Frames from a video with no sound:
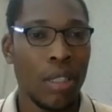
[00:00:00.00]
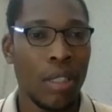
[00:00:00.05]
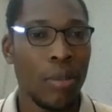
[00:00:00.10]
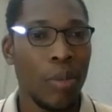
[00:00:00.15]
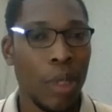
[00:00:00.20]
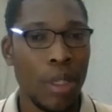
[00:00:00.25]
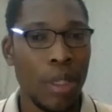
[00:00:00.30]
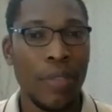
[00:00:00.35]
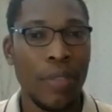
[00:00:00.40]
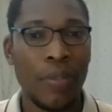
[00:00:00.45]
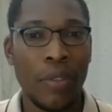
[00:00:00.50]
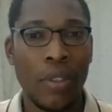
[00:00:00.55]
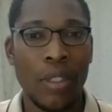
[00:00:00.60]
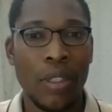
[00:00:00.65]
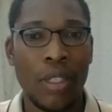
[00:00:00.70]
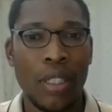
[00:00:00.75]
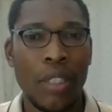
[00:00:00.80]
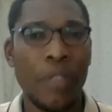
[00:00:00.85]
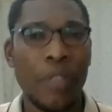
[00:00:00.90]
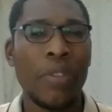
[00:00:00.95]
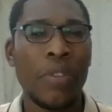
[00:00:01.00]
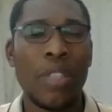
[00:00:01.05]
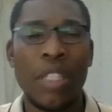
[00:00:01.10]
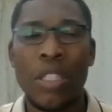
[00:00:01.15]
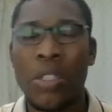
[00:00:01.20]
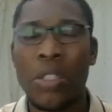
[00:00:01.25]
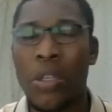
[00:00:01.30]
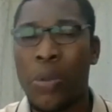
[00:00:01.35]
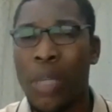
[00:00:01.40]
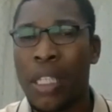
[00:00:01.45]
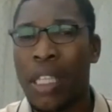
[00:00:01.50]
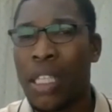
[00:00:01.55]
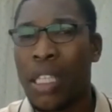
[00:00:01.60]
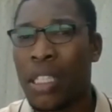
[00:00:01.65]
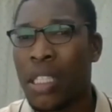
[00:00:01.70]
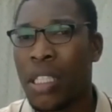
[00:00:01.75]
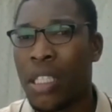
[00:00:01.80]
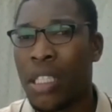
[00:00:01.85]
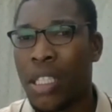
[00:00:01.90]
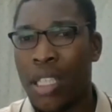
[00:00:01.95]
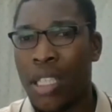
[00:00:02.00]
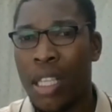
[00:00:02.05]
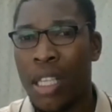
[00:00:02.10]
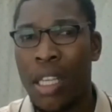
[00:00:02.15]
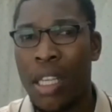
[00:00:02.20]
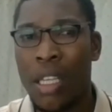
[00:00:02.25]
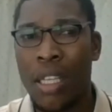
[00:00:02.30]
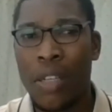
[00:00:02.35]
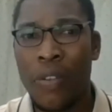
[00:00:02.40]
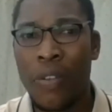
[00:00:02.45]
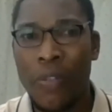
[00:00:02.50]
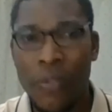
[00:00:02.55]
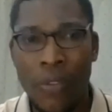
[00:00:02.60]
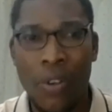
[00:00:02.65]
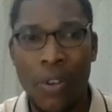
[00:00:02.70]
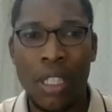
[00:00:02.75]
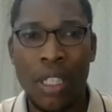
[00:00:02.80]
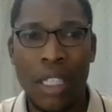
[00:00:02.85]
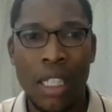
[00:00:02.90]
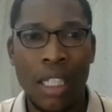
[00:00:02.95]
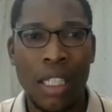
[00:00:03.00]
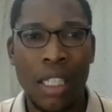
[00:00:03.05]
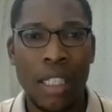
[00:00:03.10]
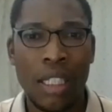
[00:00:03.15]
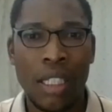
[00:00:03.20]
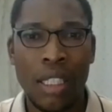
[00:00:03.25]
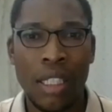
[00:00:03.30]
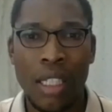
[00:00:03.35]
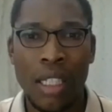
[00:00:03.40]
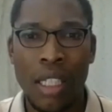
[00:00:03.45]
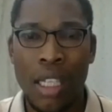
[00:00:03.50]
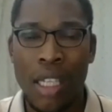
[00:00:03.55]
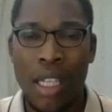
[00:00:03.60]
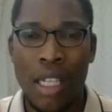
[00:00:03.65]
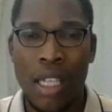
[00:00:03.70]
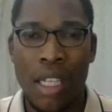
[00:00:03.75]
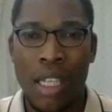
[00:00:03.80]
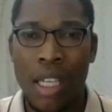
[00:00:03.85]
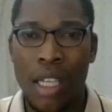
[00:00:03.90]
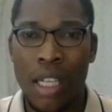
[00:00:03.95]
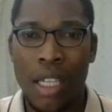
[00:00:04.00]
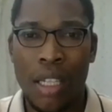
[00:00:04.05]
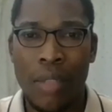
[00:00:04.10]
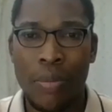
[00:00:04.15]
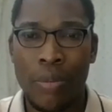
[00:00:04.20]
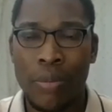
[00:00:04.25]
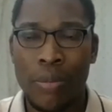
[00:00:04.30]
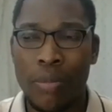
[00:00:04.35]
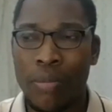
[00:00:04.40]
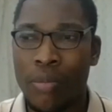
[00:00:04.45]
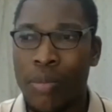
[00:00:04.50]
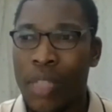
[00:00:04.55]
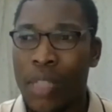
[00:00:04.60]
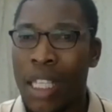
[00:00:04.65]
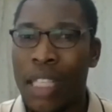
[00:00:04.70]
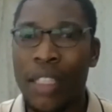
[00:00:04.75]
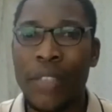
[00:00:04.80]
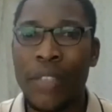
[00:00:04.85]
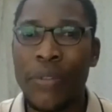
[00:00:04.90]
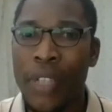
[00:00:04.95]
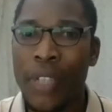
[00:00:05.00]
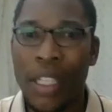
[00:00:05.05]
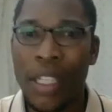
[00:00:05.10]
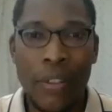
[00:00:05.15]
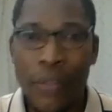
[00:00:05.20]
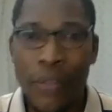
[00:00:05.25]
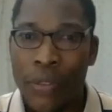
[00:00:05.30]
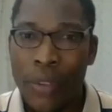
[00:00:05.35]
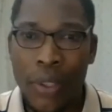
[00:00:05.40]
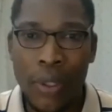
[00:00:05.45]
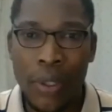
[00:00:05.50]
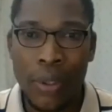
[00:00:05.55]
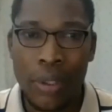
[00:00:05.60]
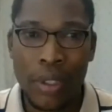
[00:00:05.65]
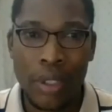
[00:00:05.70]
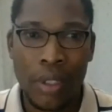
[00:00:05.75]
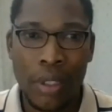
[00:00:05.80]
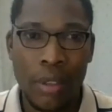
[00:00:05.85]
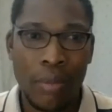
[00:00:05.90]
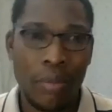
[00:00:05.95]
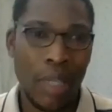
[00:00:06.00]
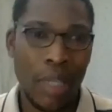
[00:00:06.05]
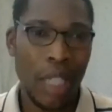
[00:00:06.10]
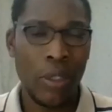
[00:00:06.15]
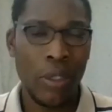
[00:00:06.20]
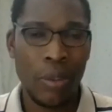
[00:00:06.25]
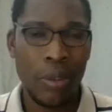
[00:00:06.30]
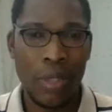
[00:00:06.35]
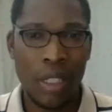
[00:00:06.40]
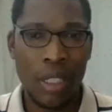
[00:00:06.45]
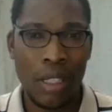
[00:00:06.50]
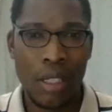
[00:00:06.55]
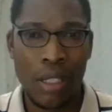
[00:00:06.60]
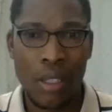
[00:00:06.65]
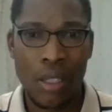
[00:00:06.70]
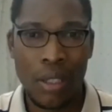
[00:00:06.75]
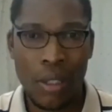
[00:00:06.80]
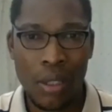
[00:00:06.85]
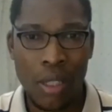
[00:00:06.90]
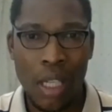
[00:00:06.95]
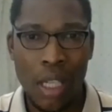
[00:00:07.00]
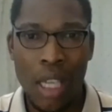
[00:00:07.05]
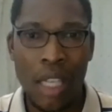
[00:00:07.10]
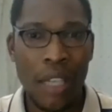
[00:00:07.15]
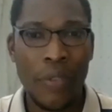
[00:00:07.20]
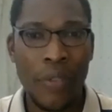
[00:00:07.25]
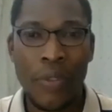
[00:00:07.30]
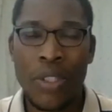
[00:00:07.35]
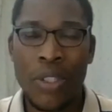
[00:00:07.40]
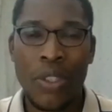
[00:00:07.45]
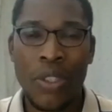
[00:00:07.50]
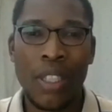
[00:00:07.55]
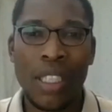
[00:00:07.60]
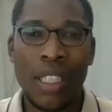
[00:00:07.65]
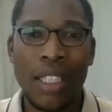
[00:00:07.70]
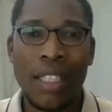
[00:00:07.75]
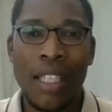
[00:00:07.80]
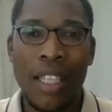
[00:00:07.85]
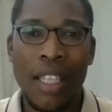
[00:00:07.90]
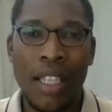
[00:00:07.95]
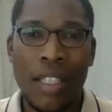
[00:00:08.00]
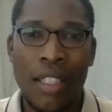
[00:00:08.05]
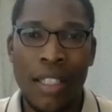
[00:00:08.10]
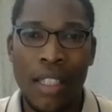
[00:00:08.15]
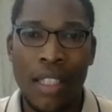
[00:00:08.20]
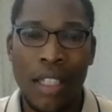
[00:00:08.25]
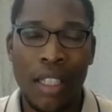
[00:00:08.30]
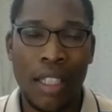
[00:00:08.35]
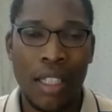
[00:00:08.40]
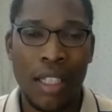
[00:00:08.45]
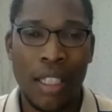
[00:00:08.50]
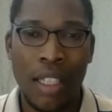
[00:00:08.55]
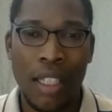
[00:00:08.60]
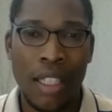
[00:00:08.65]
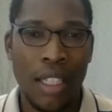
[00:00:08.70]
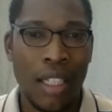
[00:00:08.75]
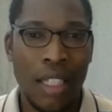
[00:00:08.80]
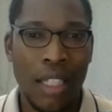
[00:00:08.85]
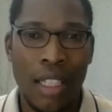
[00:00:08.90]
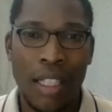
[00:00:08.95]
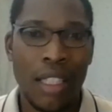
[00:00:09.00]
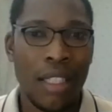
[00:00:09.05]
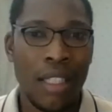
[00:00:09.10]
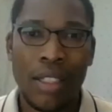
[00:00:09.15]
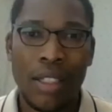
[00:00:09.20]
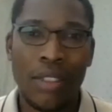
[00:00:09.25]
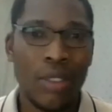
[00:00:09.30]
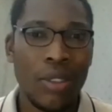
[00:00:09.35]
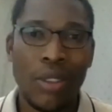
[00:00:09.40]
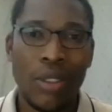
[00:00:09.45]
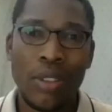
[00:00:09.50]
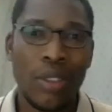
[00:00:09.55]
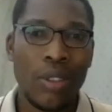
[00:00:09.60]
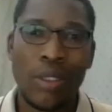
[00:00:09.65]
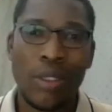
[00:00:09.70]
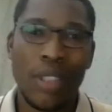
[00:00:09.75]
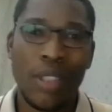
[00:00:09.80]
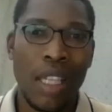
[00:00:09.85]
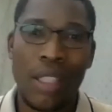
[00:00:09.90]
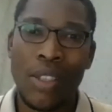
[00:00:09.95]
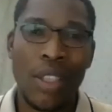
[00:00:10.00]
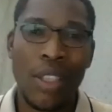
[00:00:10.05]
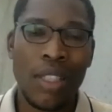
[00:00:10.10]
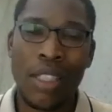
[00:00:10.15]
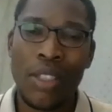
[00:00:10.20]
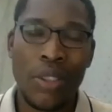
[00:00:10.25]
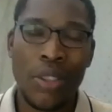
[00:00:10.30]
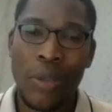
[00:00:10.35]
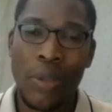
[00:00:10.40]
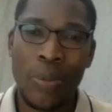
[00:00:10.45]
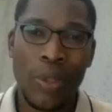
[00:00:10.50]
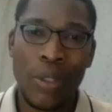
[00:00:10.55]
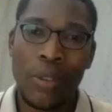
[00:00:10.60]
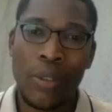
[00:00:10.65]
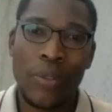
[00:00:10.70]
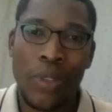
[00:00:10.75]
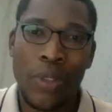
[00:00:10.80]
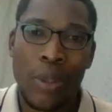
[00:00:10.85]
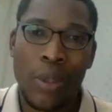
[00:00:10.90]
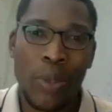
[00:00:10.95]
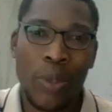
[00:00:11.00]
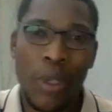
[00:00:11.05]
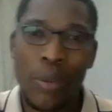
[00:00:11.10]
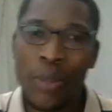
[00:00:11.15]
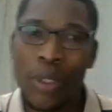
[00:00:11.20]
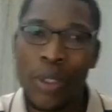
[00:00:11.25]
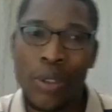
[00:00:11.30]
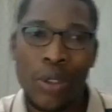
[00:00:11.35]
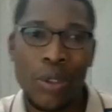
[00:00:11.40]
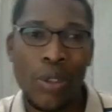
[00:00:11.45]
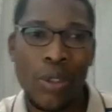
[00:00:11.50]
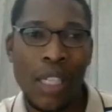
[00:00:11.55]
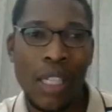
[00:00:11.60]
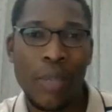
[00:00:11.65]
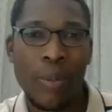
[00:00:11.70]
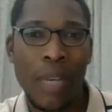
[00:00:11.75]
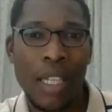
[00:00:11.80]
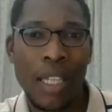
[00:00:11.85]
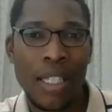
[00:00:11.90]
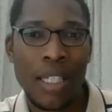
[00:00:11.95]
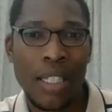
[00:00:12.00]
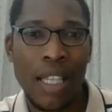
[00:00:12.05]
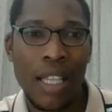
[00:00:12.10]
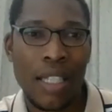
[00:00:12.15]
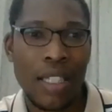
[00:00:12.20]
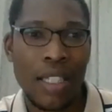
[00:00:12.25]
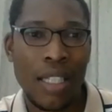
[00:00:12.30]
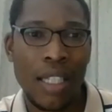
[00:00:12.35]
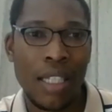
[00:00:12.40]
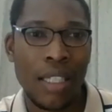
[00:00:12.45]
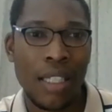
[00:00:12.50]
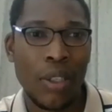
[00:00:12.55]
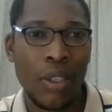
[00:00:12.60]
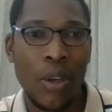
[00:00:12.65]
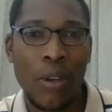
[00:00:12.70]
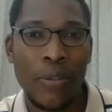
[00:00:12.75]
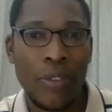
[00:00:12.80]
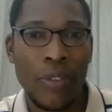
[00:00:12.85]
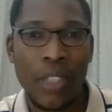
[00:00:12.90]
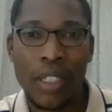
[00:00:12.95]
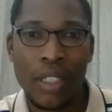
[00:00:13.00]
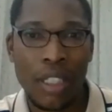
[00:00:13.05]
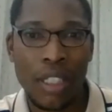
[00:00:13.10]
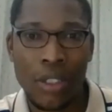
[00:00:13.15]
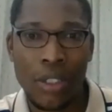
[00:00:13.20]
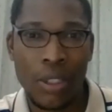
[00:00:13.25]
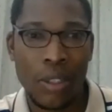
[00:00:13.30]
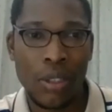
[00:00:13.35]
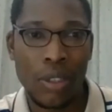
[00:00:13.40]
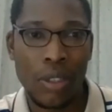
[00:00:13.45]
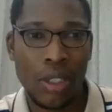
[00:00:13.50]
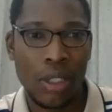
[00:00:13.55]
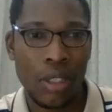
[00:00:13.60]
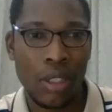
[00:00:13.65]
But if not, if you see someone that is funding a different field, by all means, if you studied history, there's nothing stopping you from coming to do a master's in conflict resolution.